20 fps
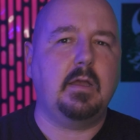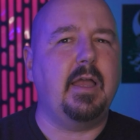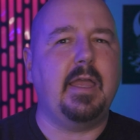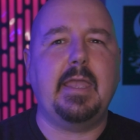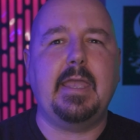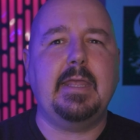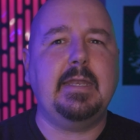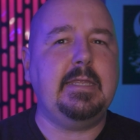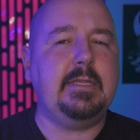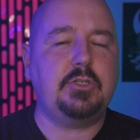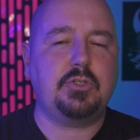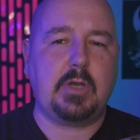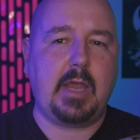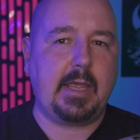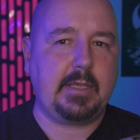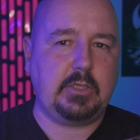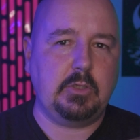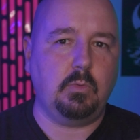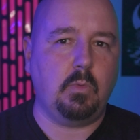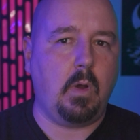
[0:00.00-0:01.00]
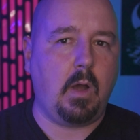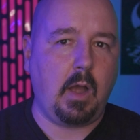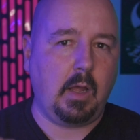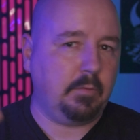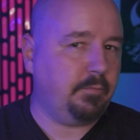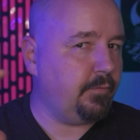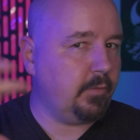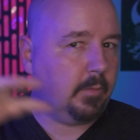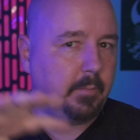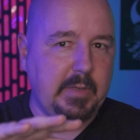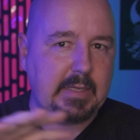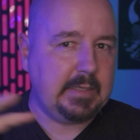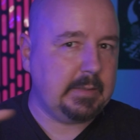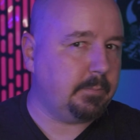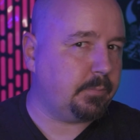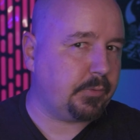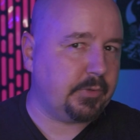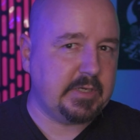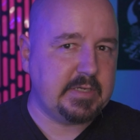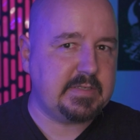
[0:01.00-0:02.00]
any track you want from any
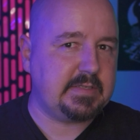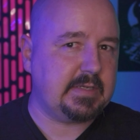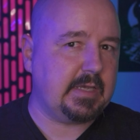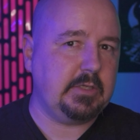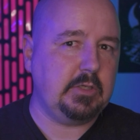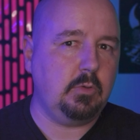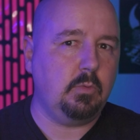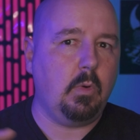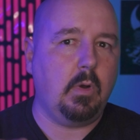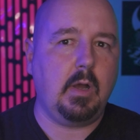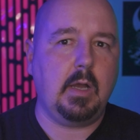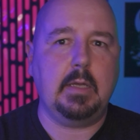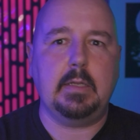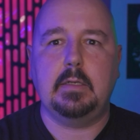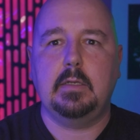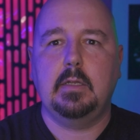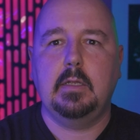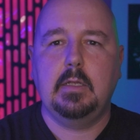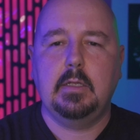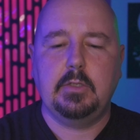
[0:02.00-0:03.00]
preset you want.